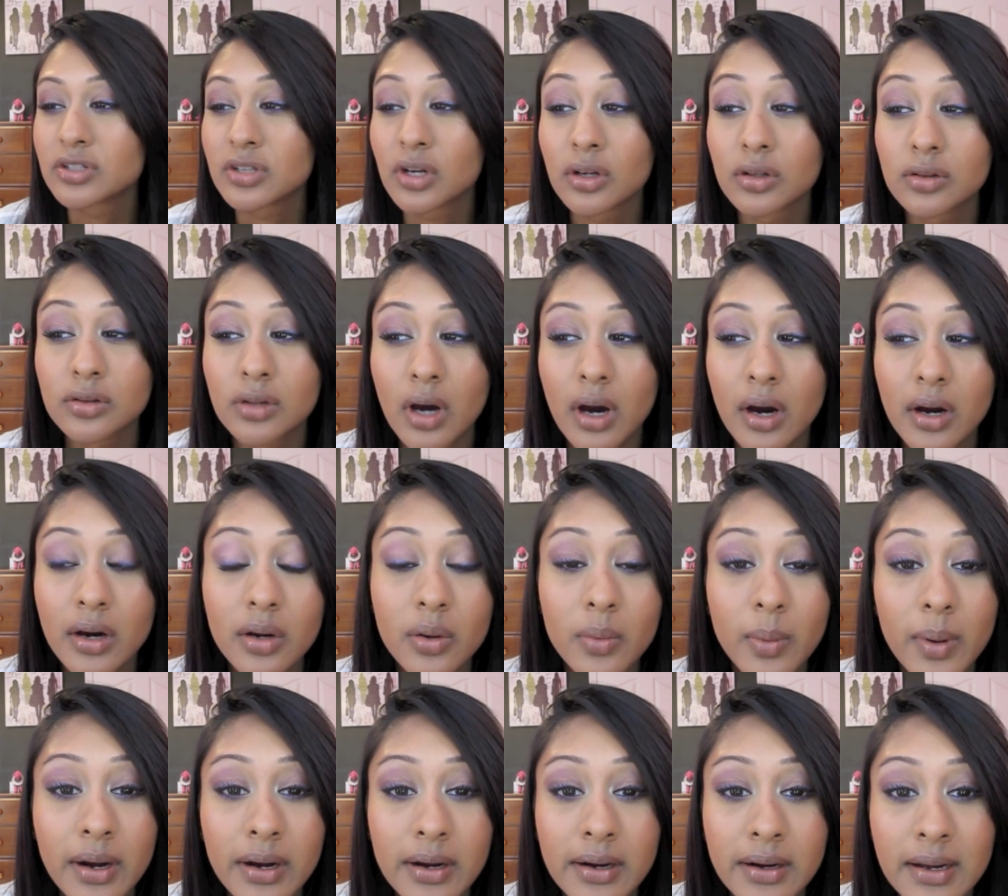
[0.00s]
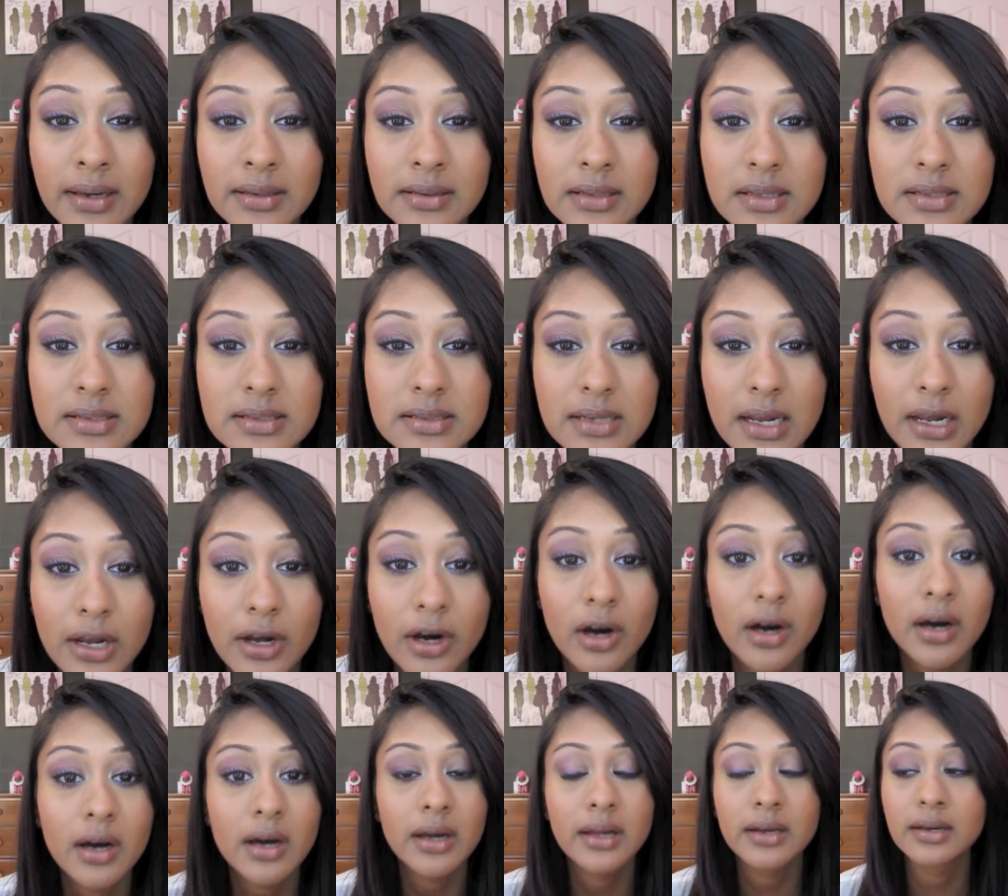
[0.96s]
They're long wearing, they stay
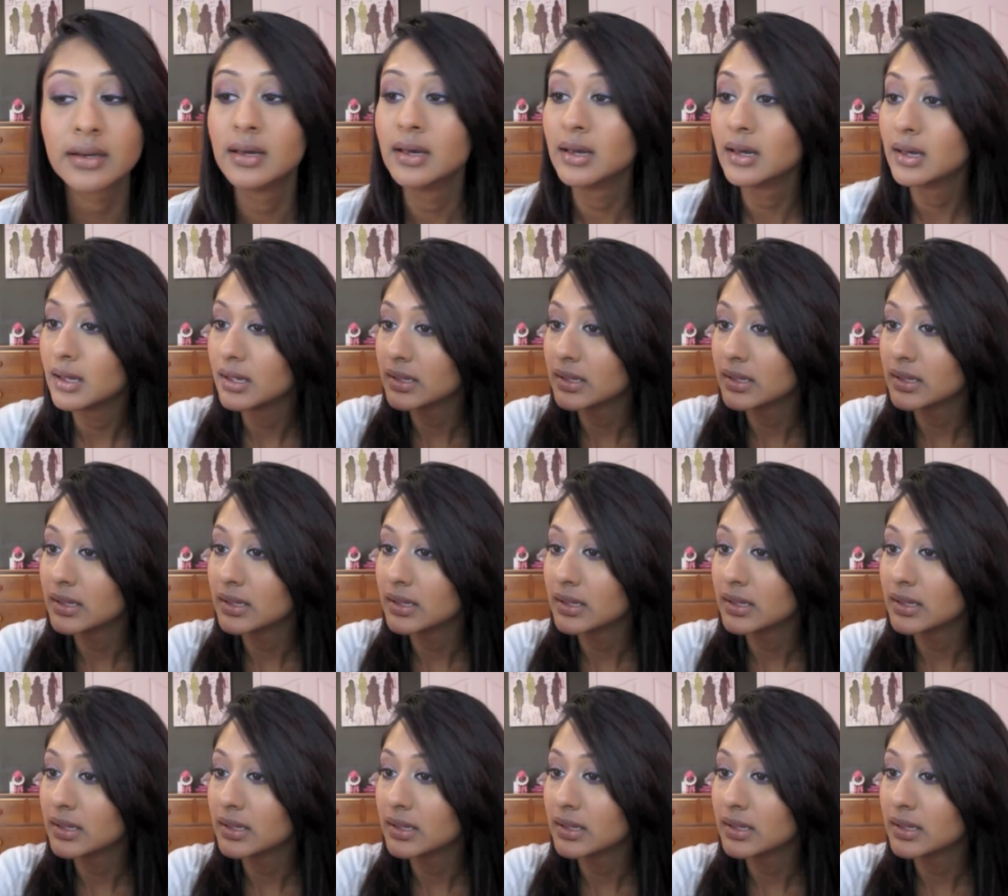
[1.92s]
on,